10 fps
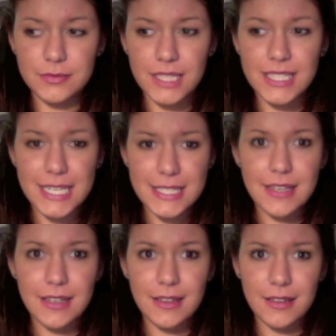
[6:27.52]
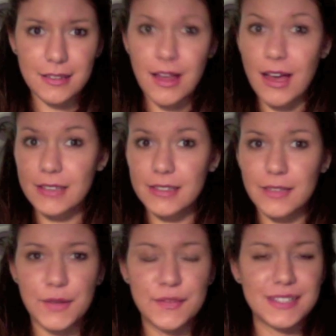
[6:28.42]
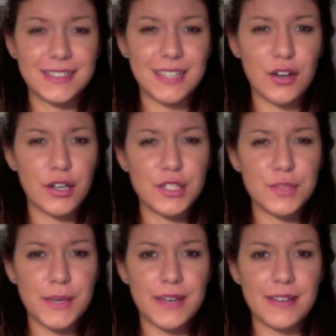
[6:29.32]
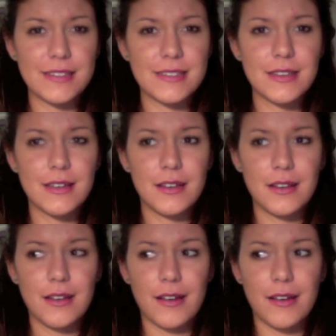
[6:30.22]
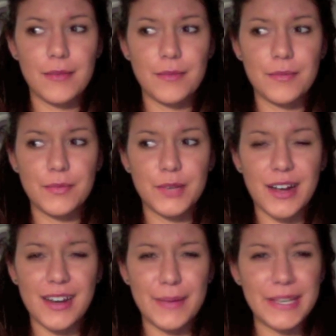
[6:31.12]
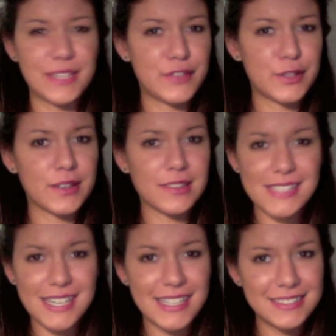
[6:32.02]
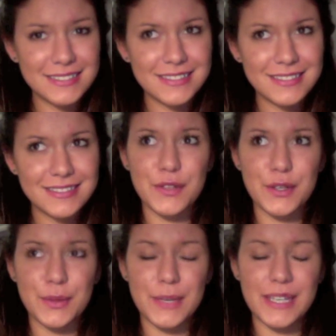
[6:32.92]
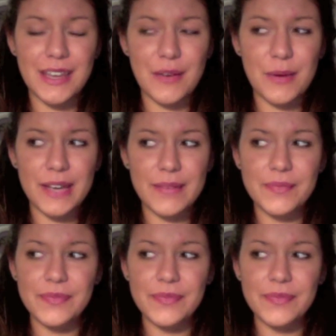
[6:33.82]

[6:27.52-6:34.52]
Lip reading: takes a lot of even courage because we're kind of made to feel guilty for being that way.